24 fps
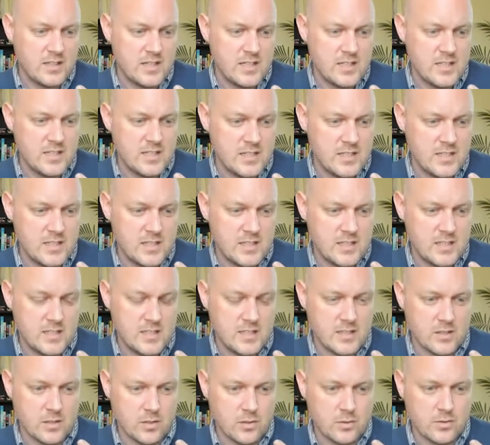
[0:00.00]

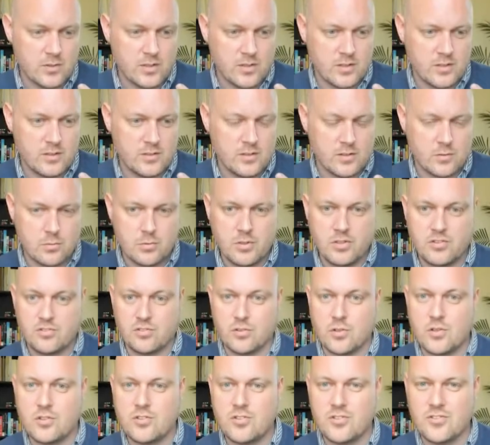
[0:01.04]
the
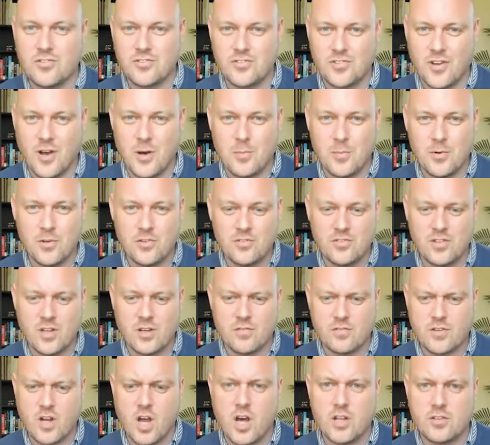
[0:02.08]
resurgence almost
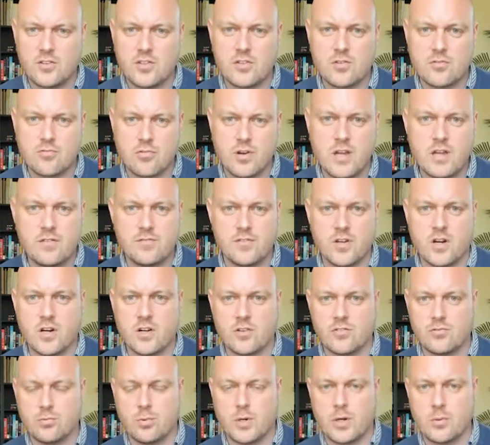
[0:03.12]
of content
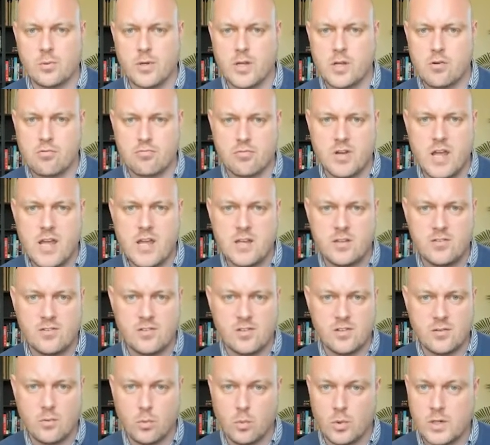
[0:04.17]
graveyards, where we
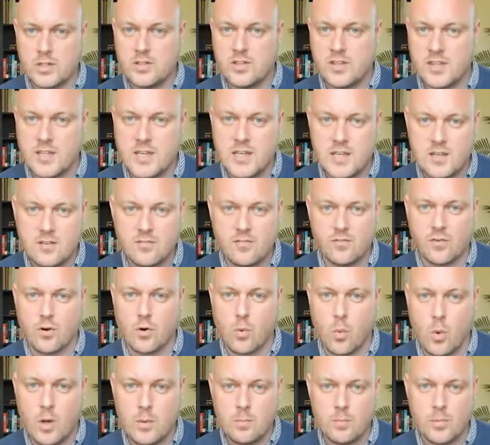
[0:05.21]
create one thing
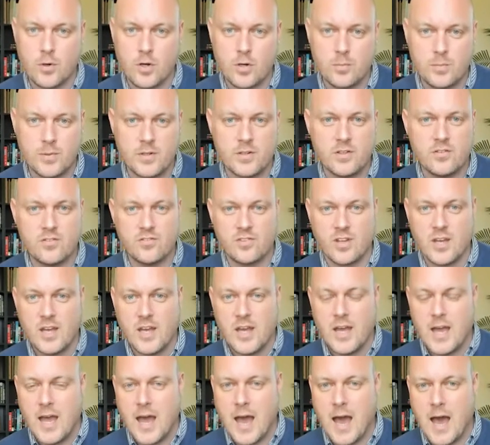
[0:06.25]
for one purpose,
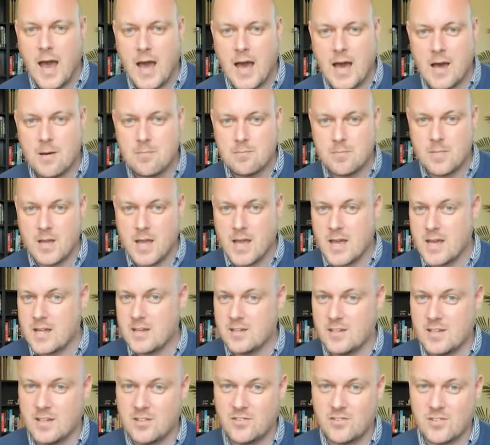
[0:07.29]

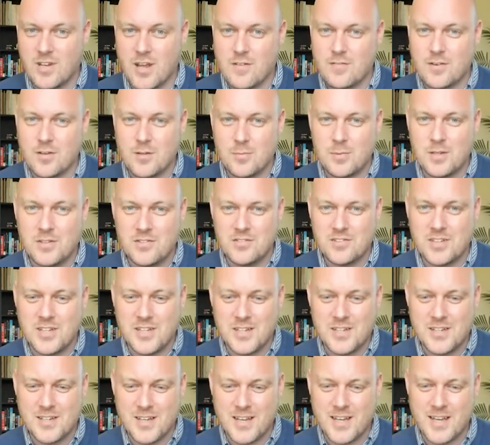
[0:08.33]
and it's never to be
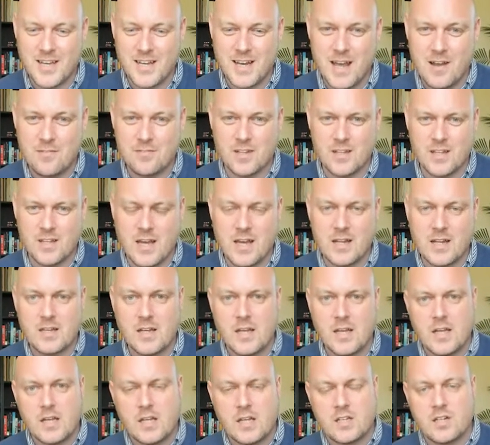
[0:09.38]
seen again after
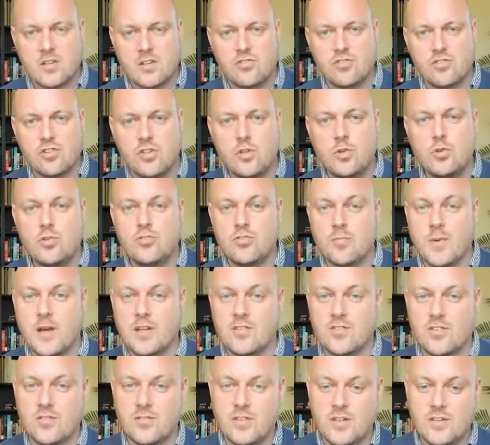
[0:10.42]
that. There's huge
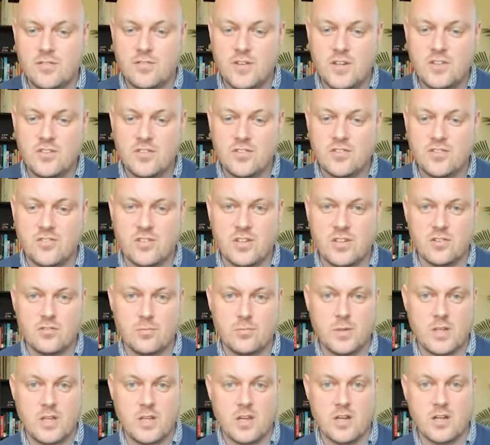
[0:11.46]
amounts of
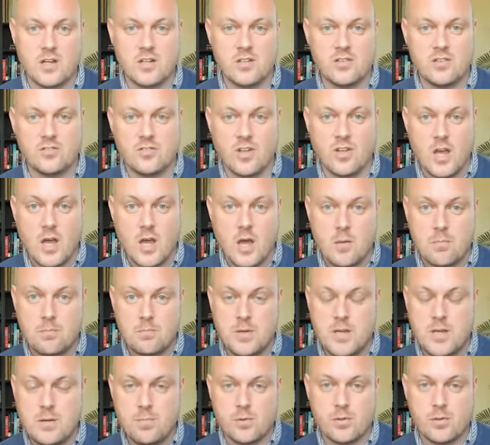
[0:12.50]
inefficiencies because
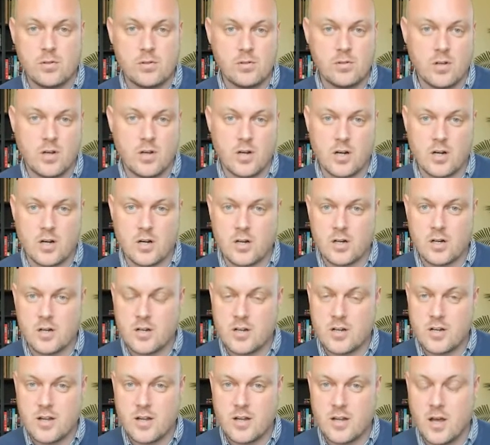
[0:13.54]
people
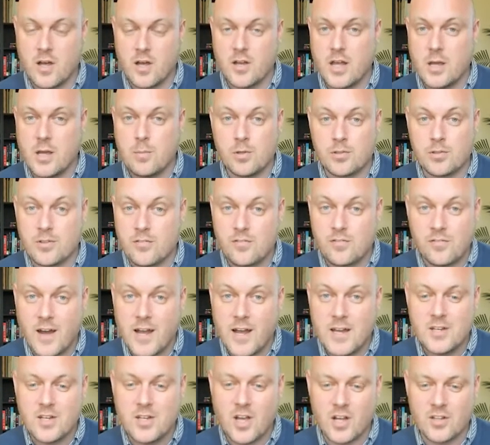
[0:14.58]
are unable to
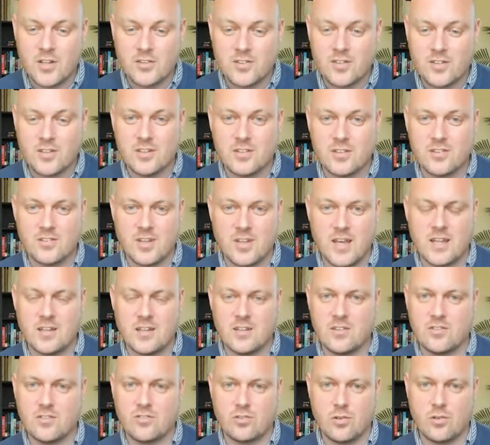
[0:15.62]
find content,
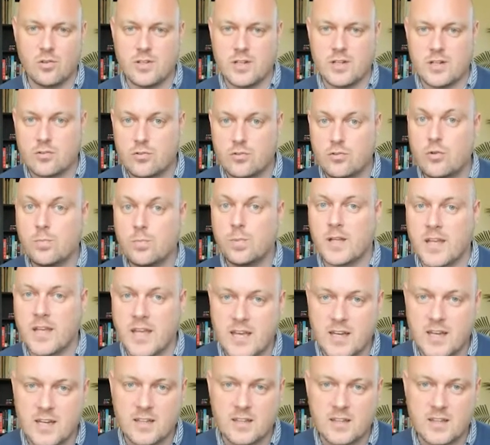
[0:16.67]
and so they're
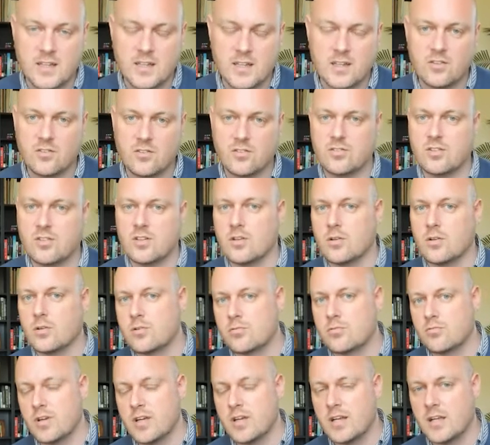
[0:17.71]
duplicating things,
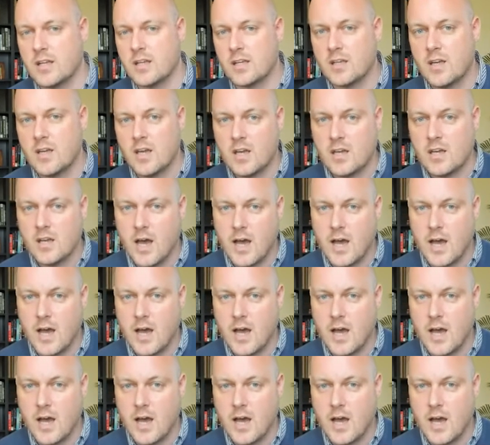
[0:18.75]
creating